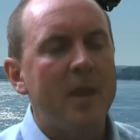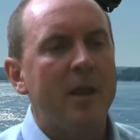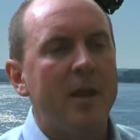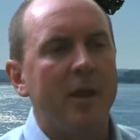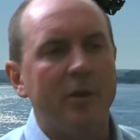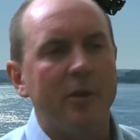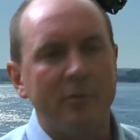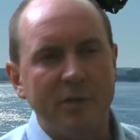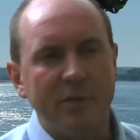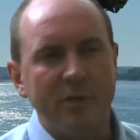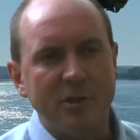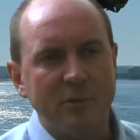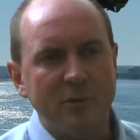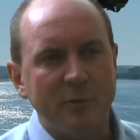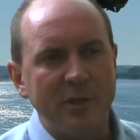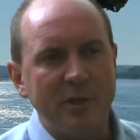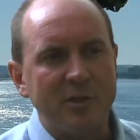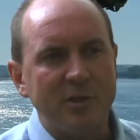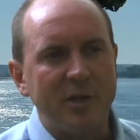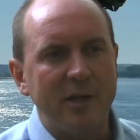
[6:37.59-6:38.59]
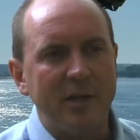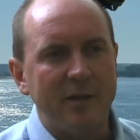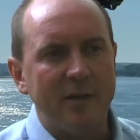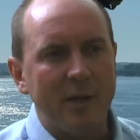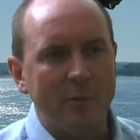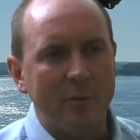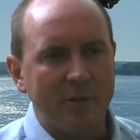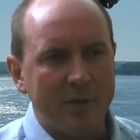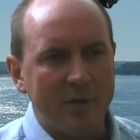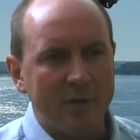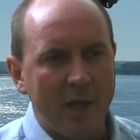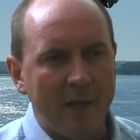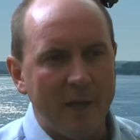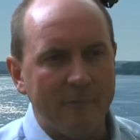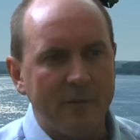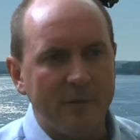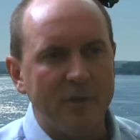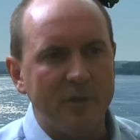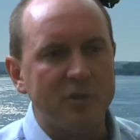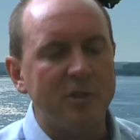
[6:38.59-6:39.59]
And the reason we say that with
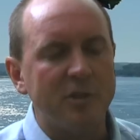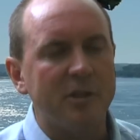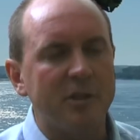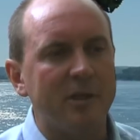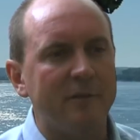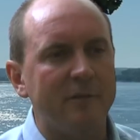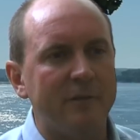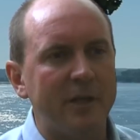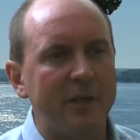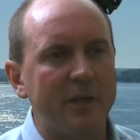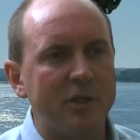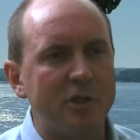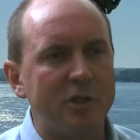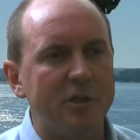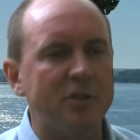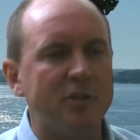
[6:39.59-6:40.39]
confidence and conviction